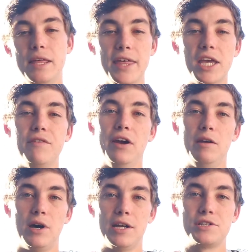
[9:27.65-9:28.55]
Thank you very
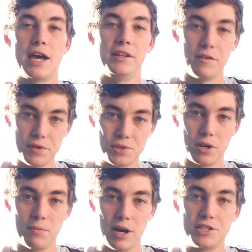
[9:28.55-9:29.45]
much. I love you
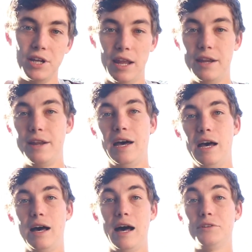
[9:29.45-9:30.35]
so much, and
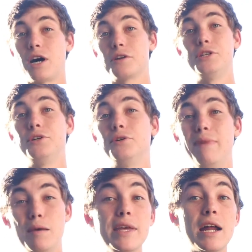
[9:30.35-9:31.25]
I'll talk to you,
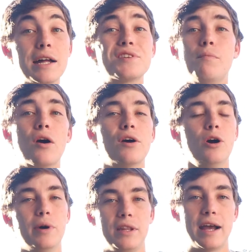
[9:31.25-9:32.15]
maybe not
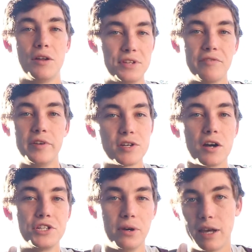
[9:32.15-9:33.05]
tomorrow, but, like, I'll definitely
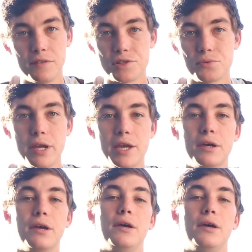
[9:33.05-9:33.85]
talk to you again this week.